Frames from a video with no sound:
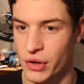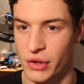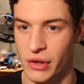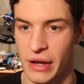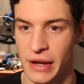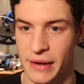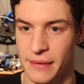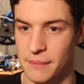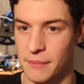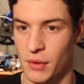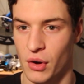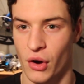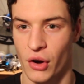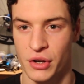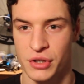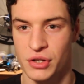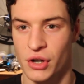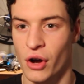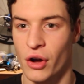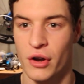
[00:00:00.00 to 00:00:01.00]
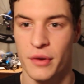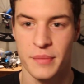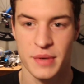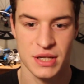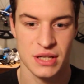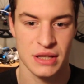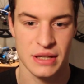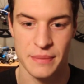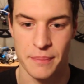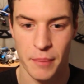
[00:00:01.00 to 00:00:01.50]
or like
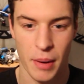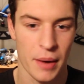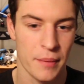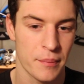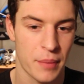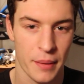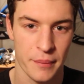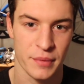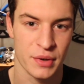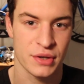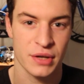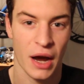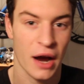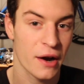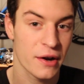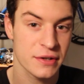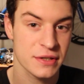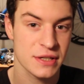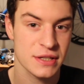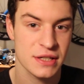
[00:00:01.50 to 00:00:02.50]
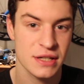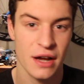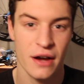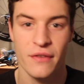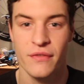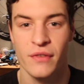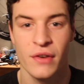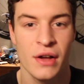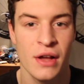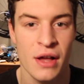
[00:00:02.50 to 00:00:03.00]
autonomously pump up your tires and
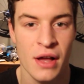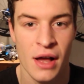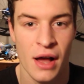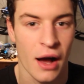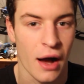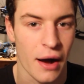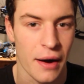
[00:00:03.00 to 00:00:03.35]
stuff.